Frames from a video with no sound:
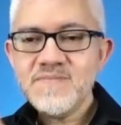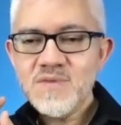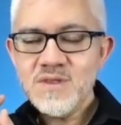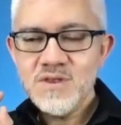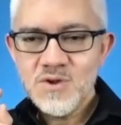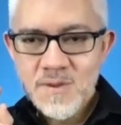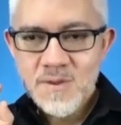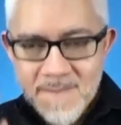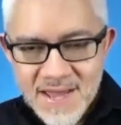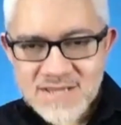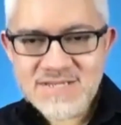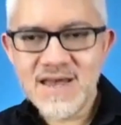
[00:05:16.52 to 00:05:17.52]
you know,
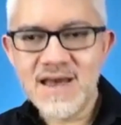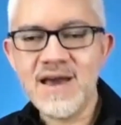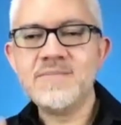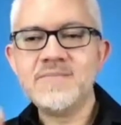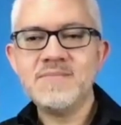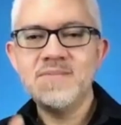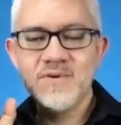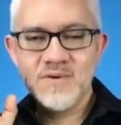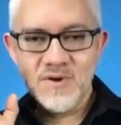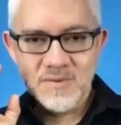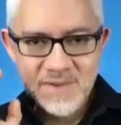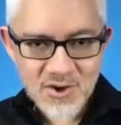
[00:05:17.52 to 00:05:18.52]
invest time
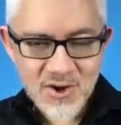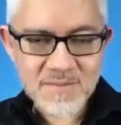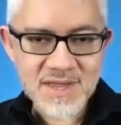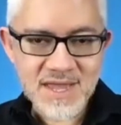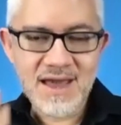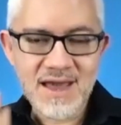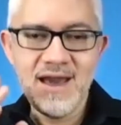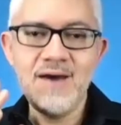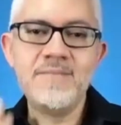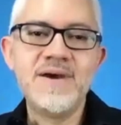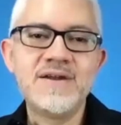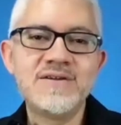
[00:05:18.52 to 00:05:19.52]
on becoming a
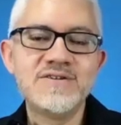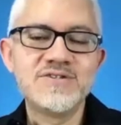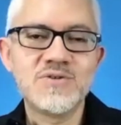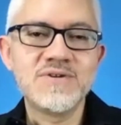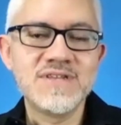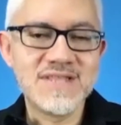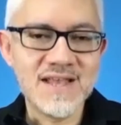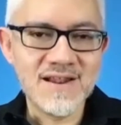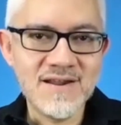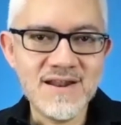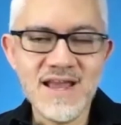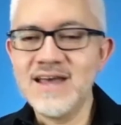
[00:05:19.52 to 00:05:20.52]
better
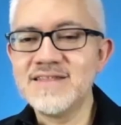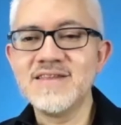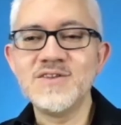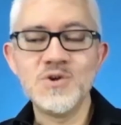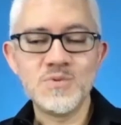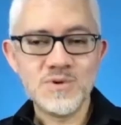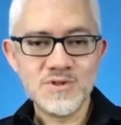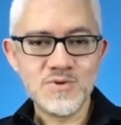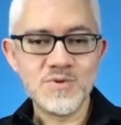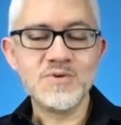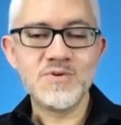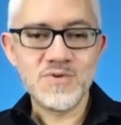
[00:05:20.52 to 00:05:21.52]
storyteller, I think you will
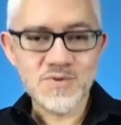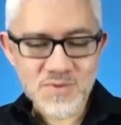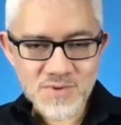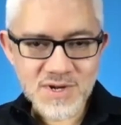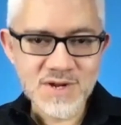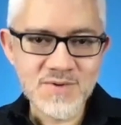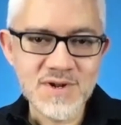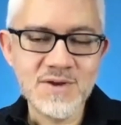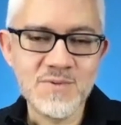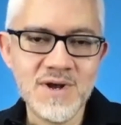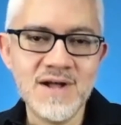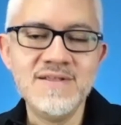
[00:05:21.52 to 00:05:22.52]
do really, really
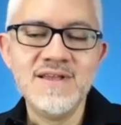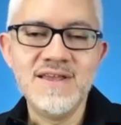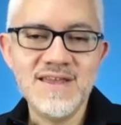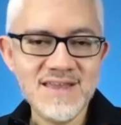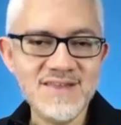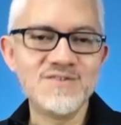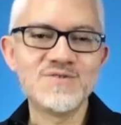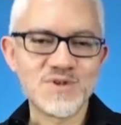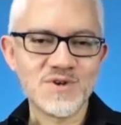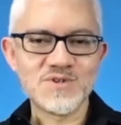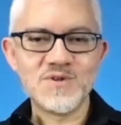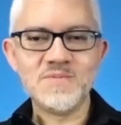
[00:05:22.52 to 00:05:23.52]
well in your
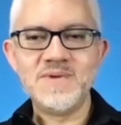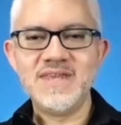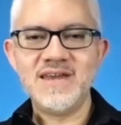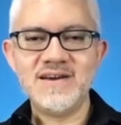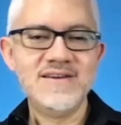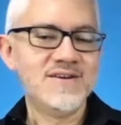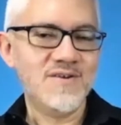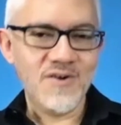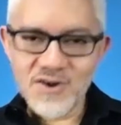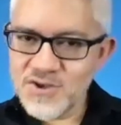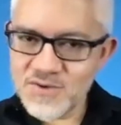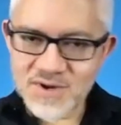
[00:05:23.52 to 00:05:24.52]
social media,
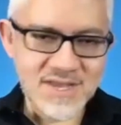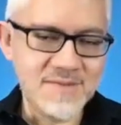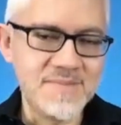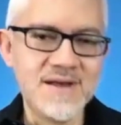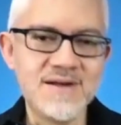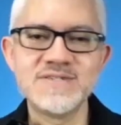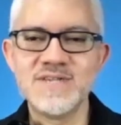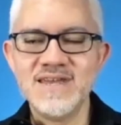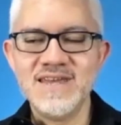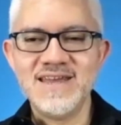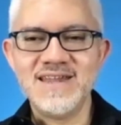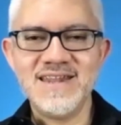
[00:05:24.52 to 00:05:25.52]
on your emails,
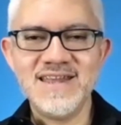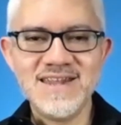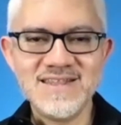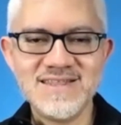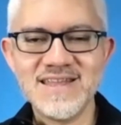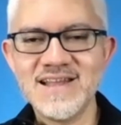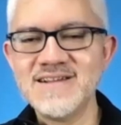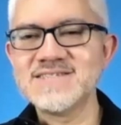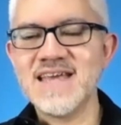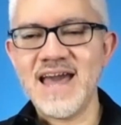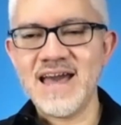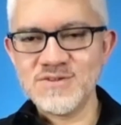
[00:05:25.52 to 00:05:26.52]
and anything else that
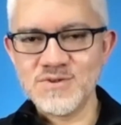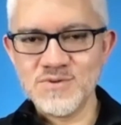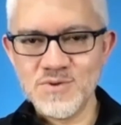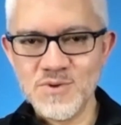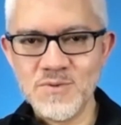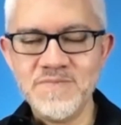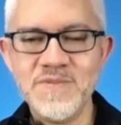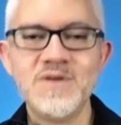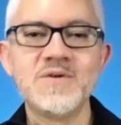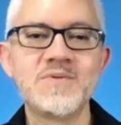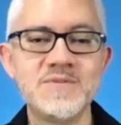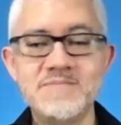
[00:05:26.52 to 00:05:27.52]
has to do
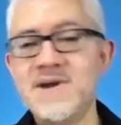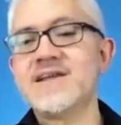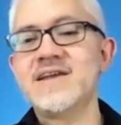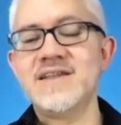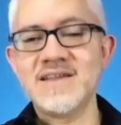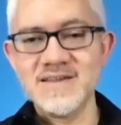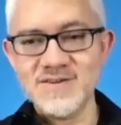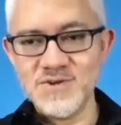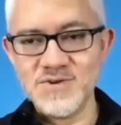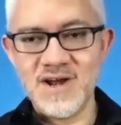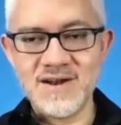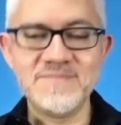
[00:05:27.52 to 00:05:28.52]
with marketing your art.